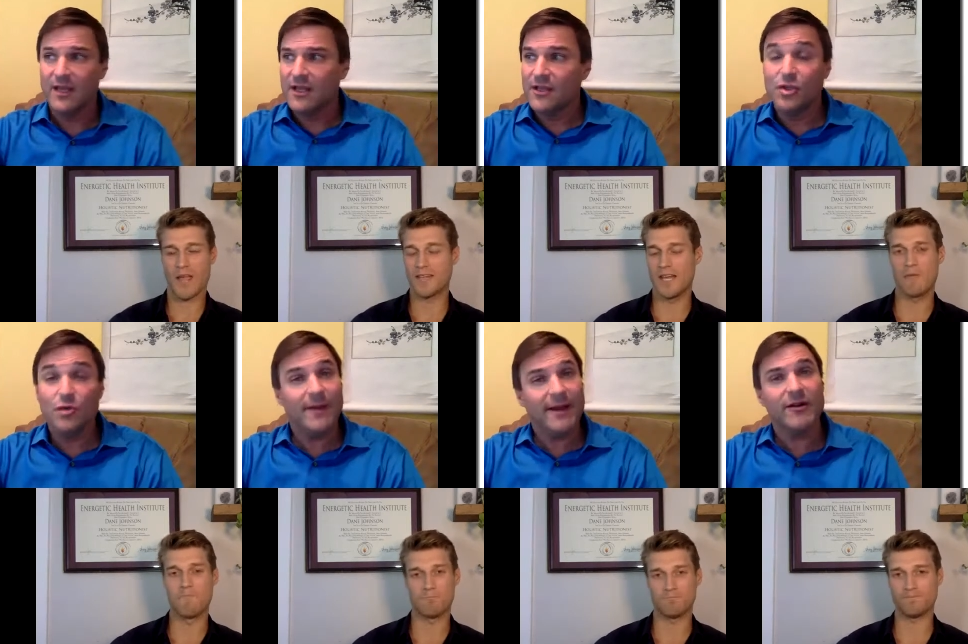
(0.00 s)
Speaker 1: Yeah.
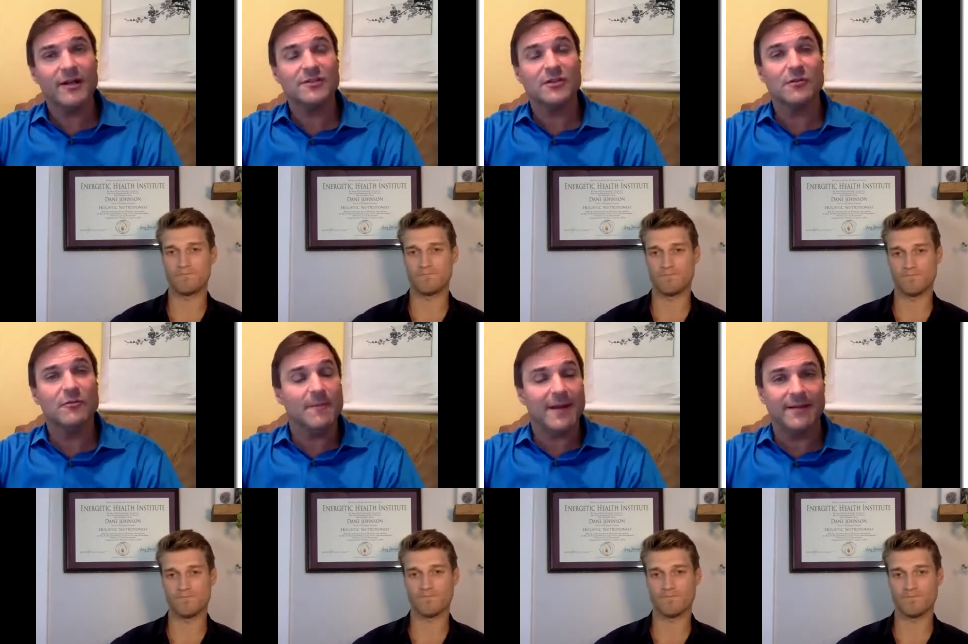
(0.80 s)
Humira, so you
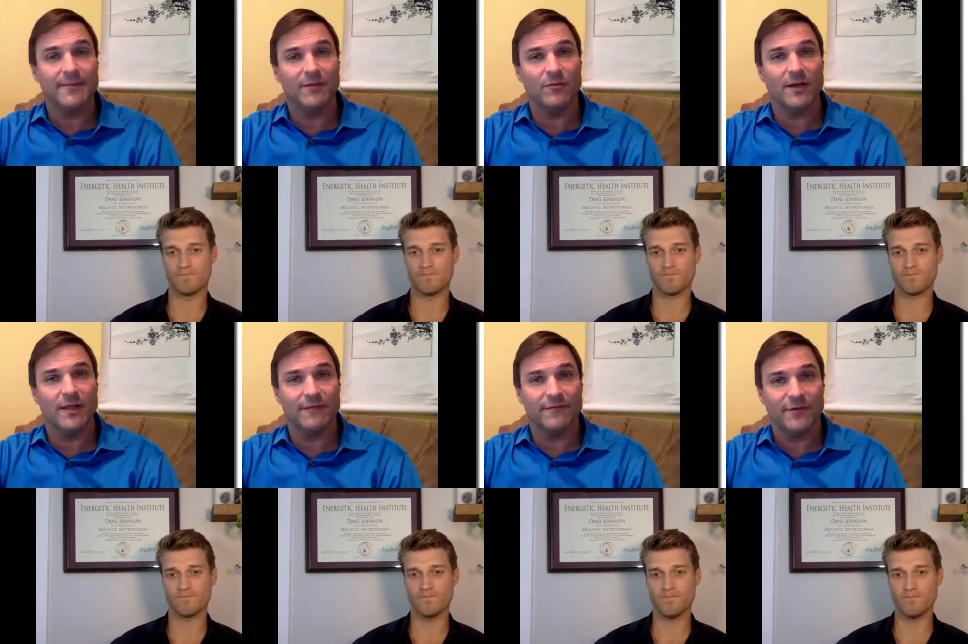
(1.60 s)
were, might have been one
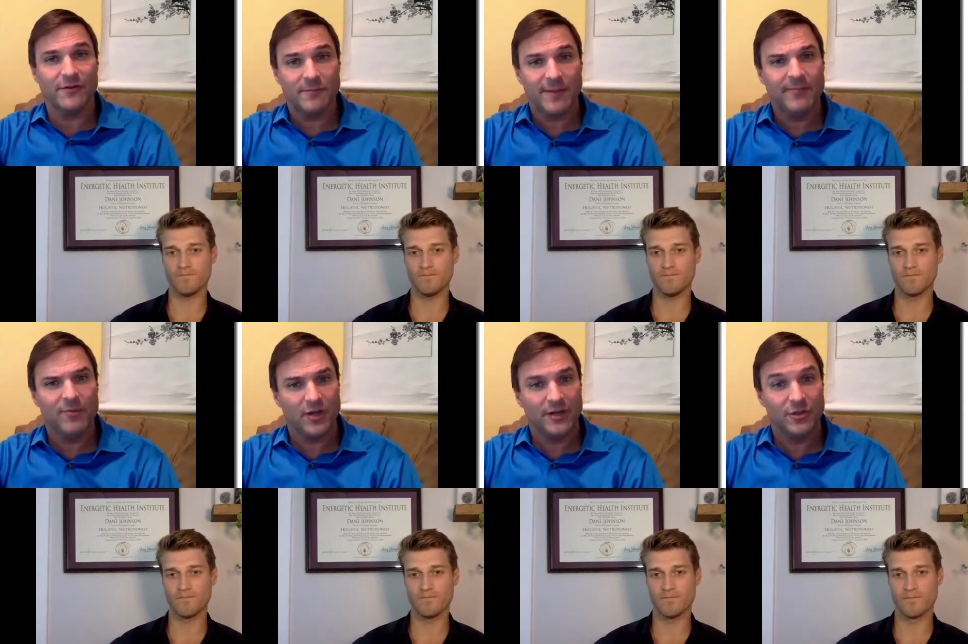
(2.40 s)
of the first
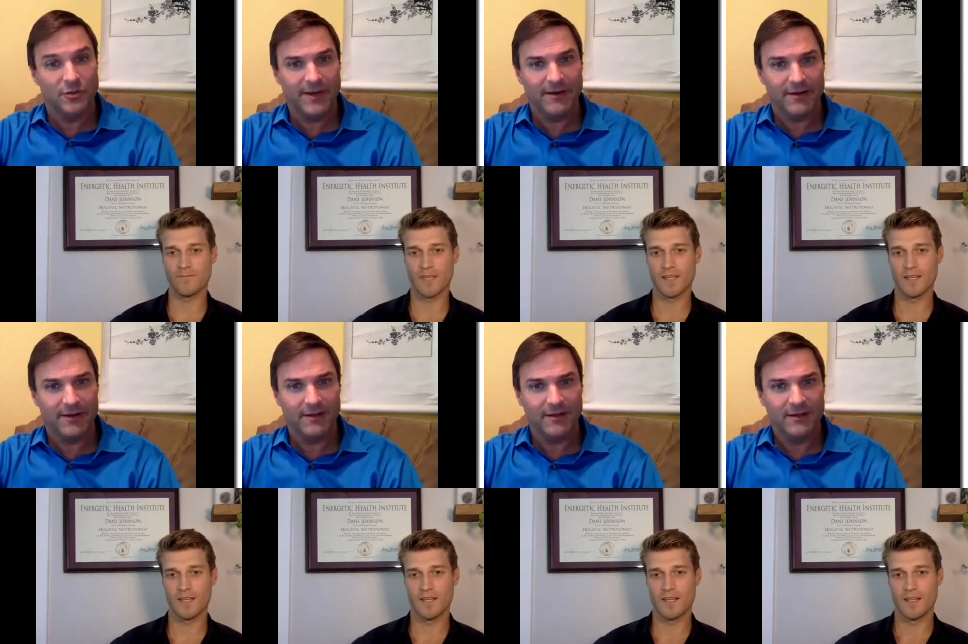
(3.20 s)
people on Humira.
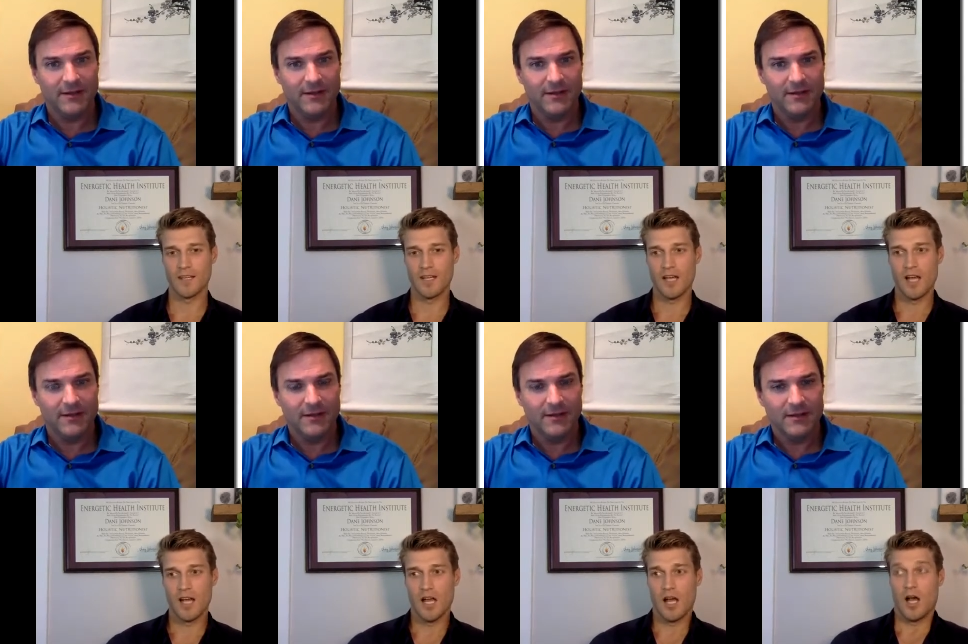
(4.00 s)

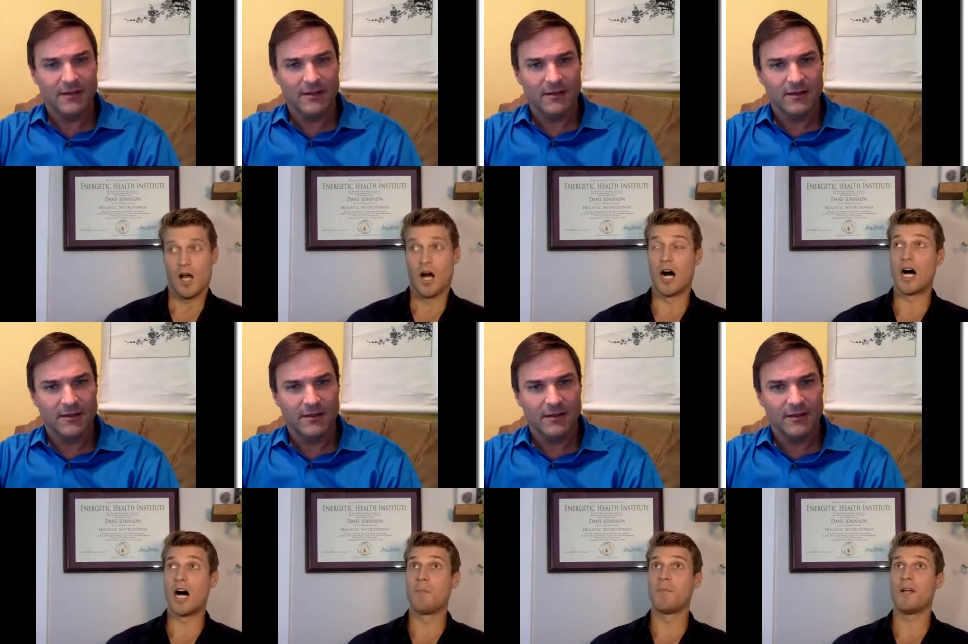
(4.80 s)

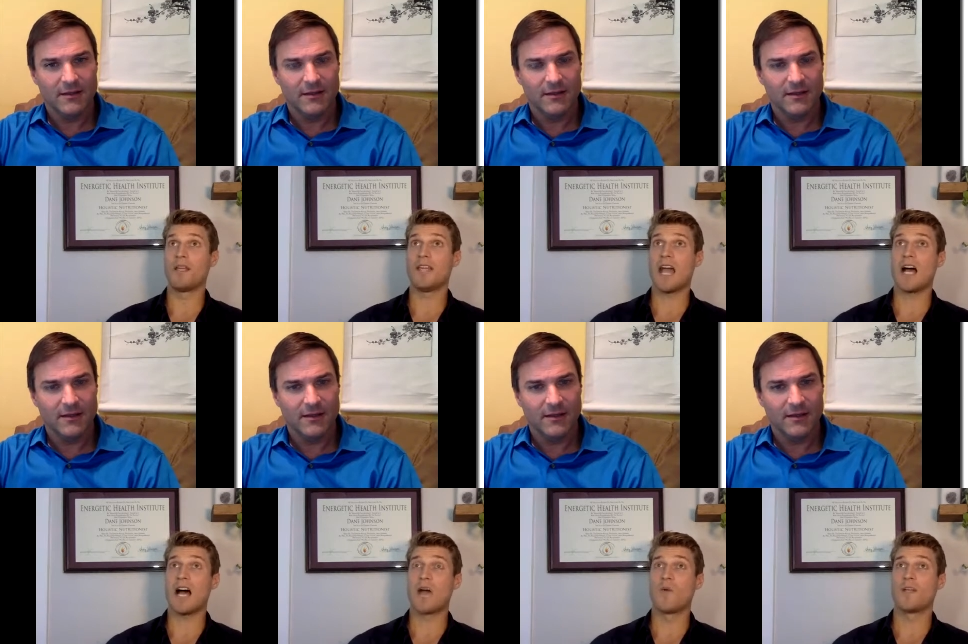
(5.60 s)
Speaker 2: Um, yeah,
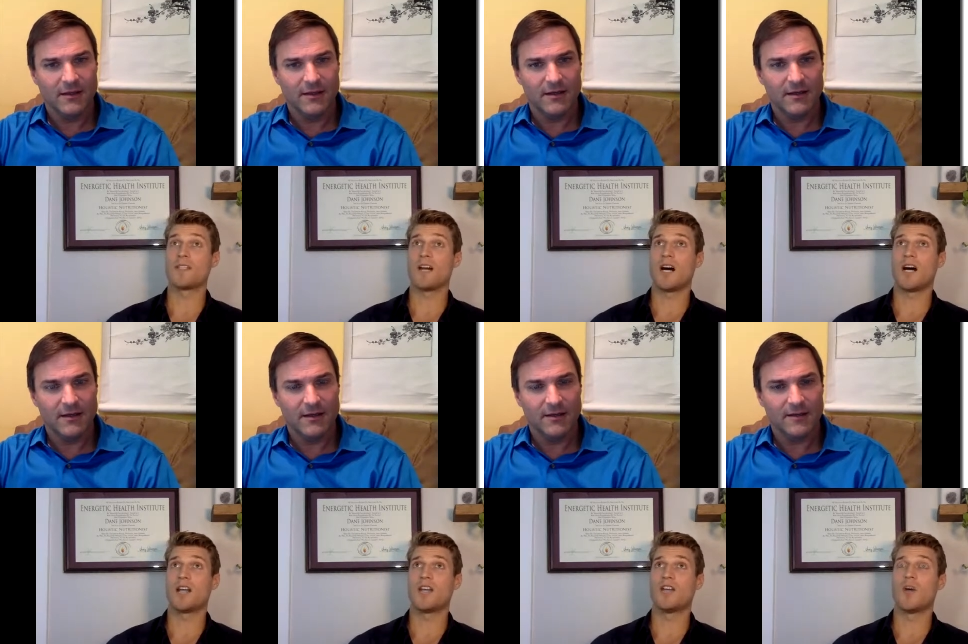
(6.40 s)
I went
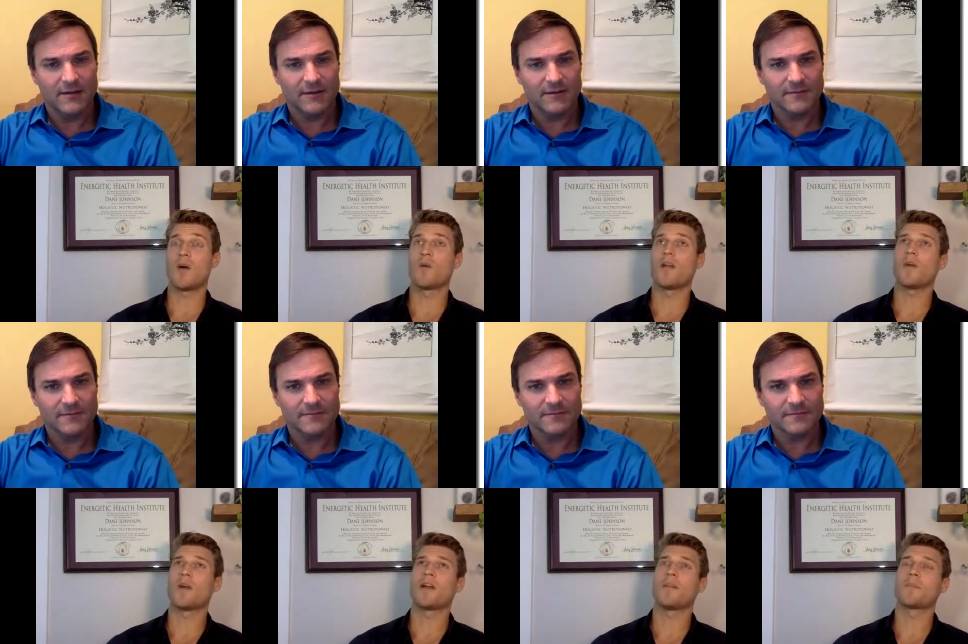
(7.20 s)
on. No, I went. I went
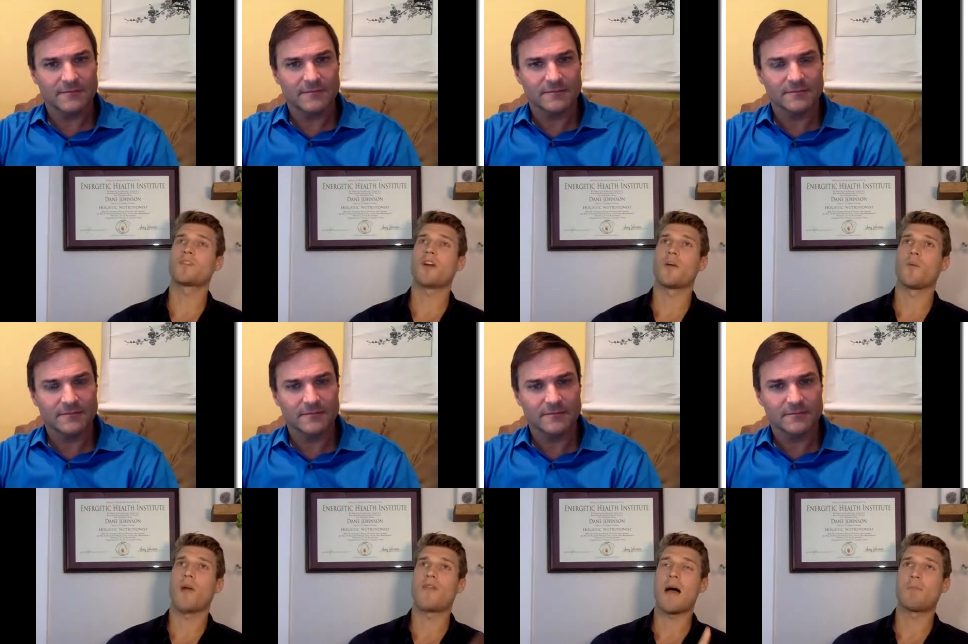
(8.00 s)
on him. I'm sorry.
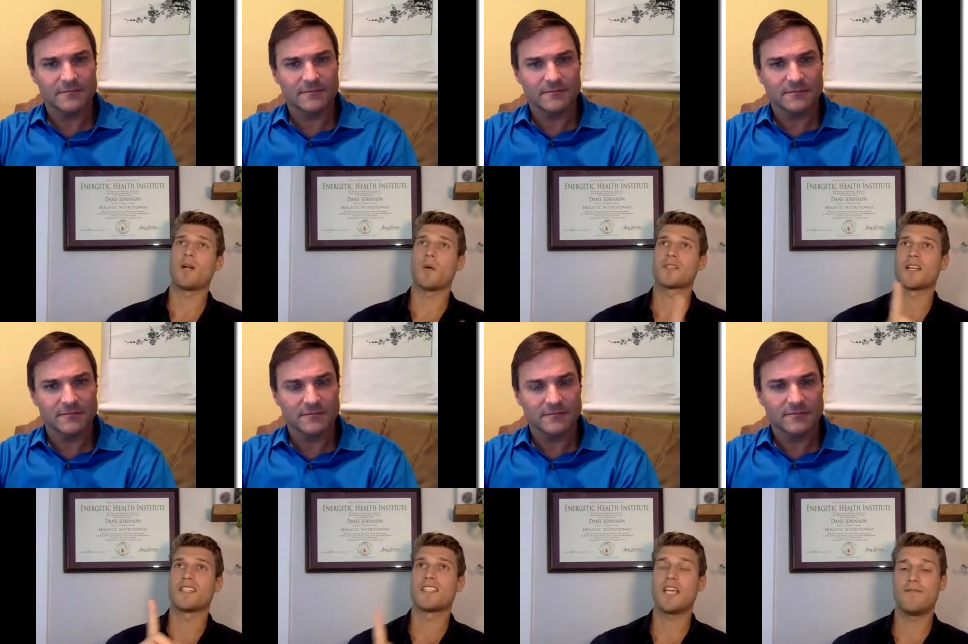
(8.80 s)
At that point, I was on
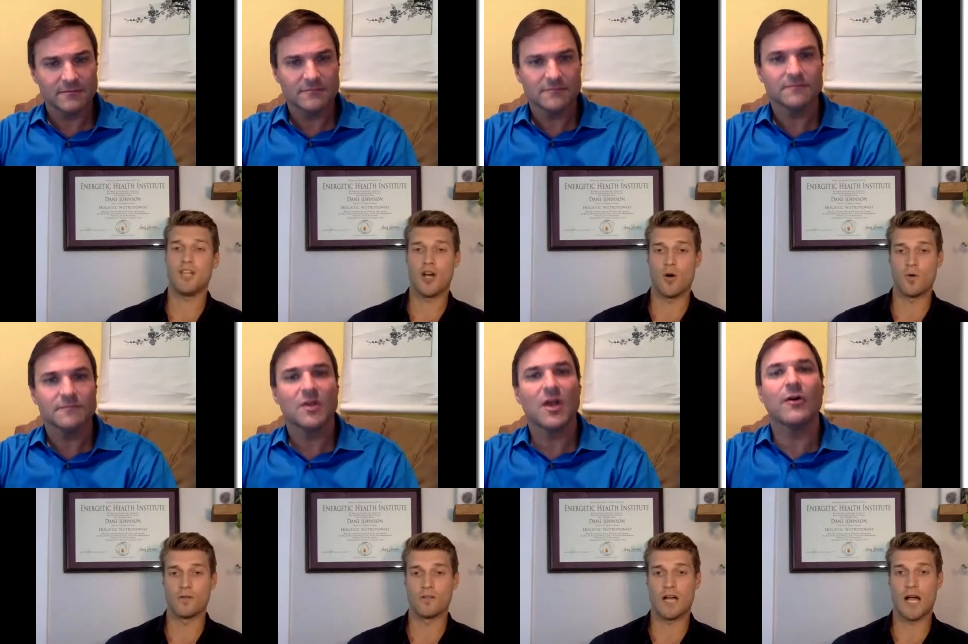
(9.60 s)
Entyvio.
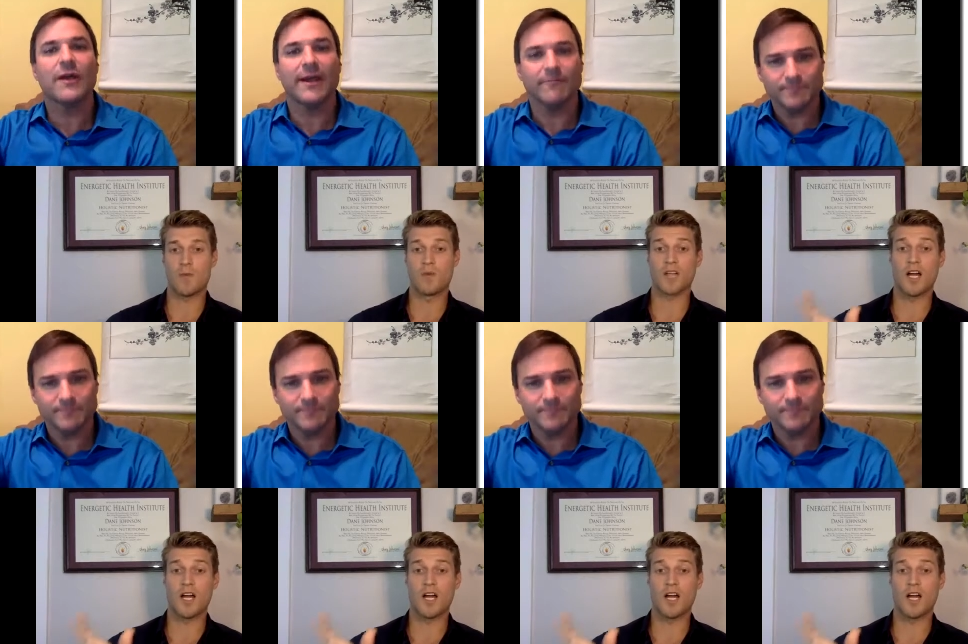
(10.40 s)
Okay. I was on